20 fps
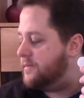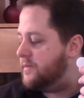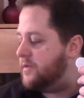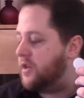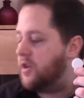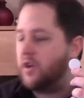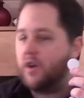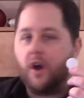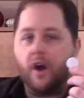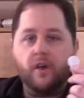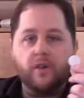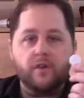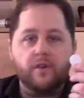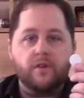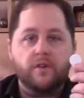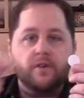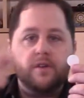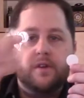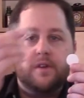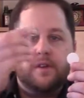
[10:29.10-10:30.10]

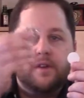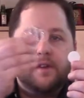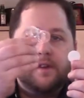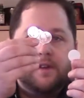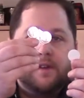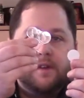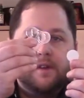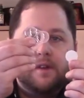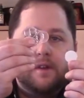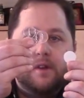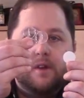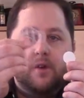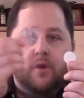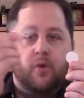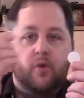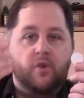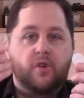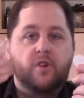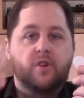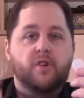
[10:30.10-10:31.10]
colored
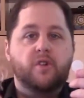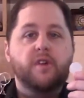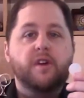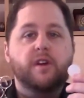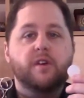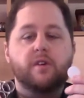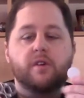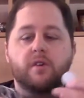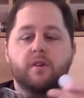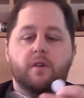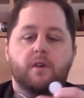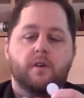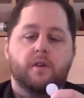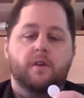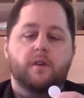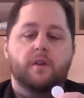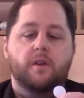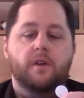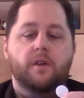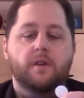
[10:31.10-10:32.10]
or clear,
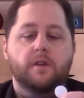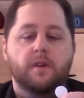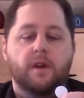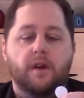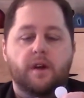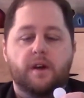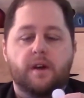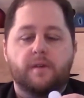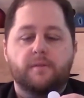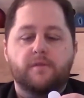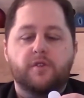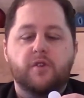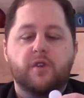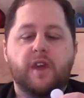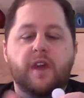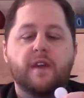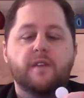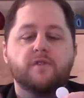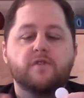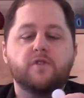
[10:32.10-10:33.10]
you
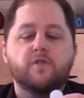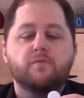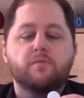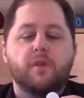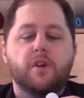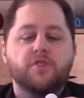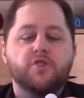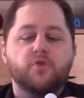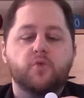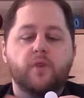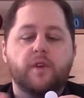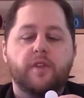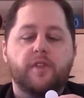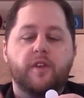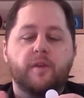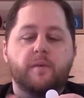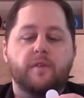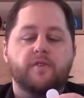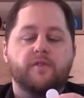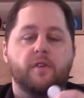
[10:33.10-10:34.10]
can't do much with
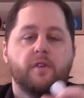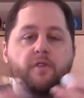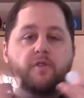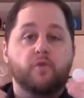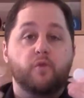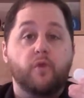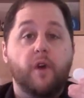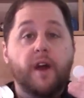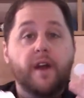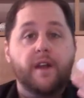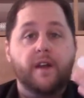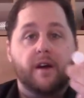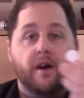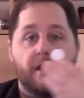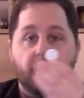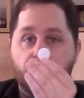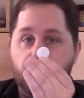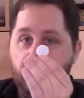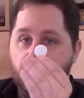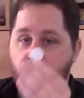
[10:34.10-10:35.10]
them as far as writing
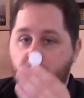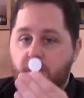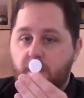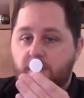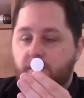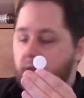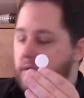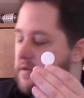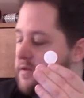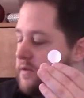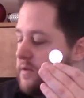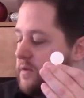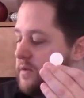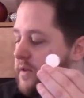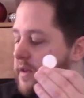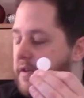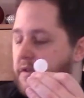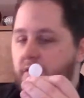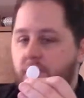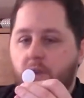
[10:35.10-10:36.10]
on them, but if you do
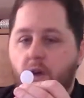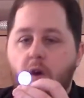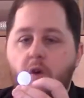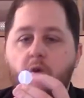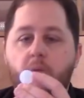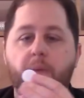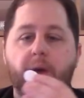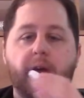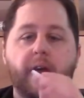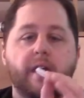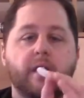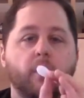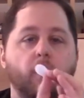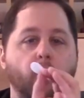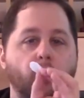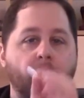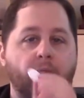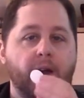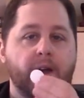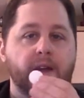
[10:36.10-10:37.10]
this opaque
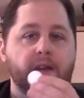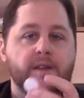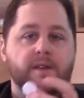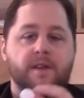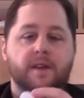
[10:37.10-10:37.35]
white,